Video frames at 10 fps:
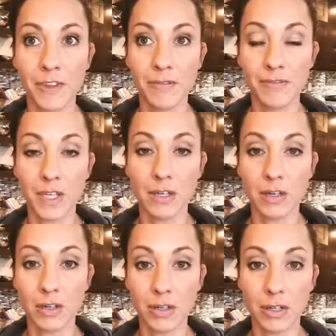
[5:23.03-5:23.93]

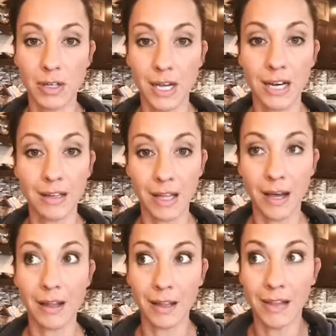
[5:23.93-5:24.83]
feel and
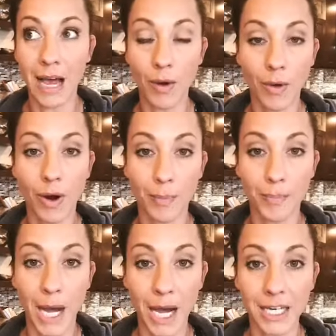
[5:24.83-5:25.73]
allow, allow our
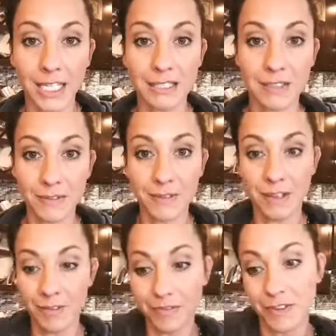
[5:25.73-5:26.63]
bodies,
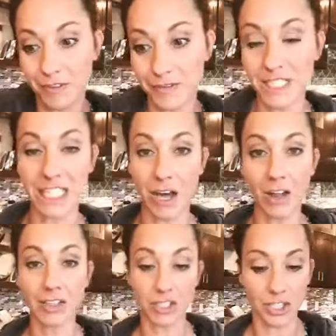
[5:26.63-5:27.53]
the, the
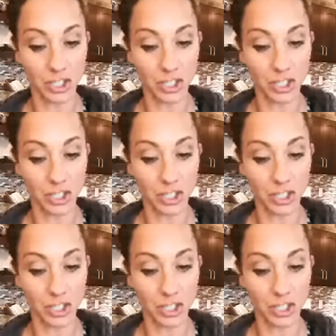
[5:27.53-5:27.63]
physiology.